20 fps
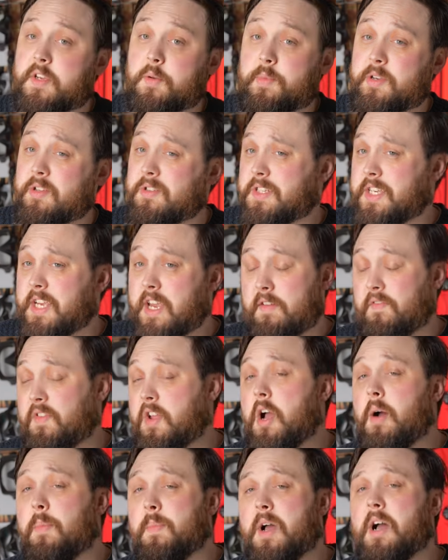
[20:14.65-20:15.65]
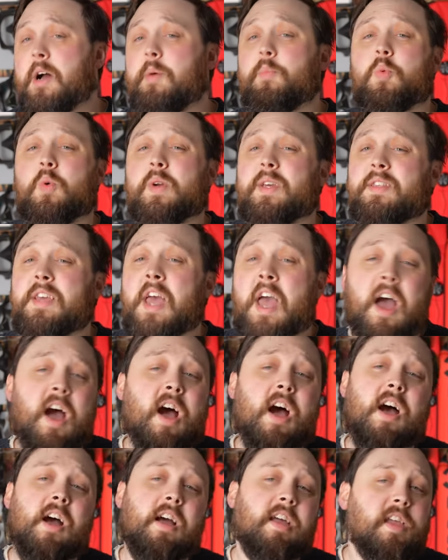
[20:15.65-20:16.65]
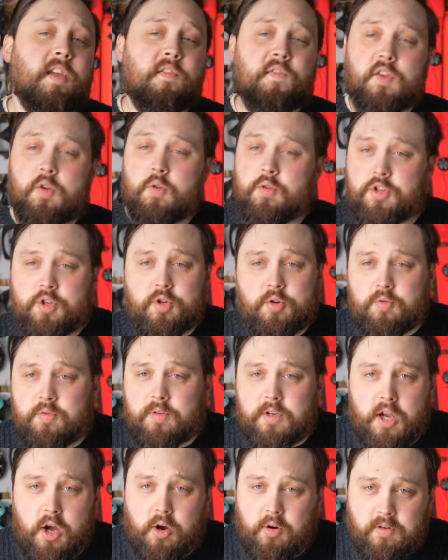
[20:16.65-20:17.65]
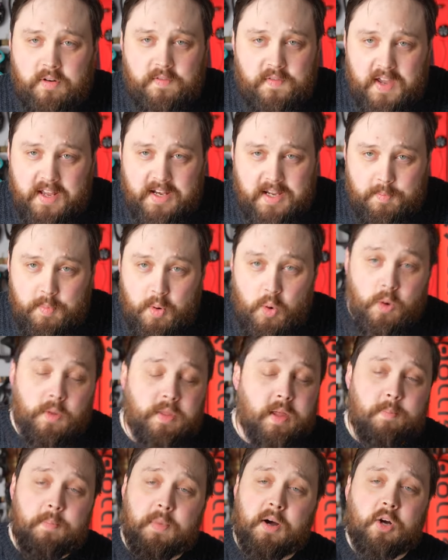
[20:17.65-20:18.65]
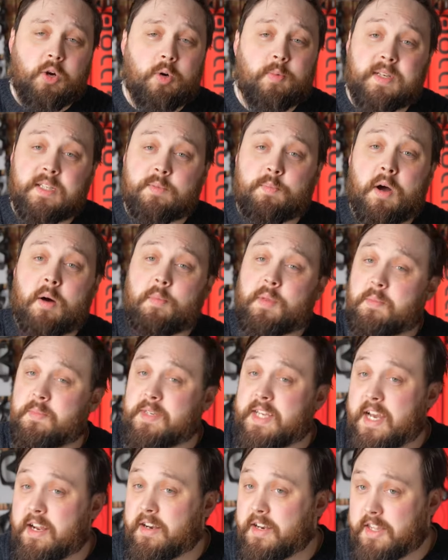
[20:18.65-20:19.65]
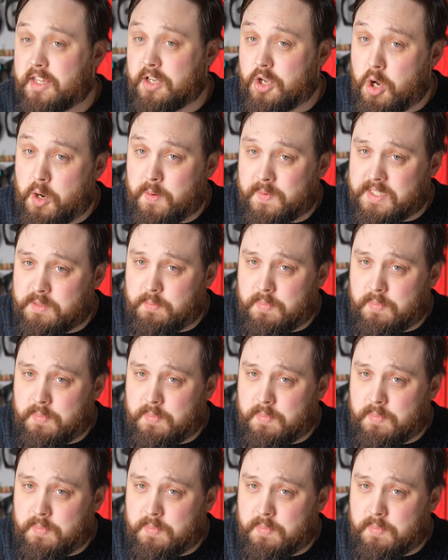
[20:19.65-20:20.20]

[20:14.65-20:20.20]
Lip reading: community have come up with. If you do know of any more, then by all means, pop them down in the comments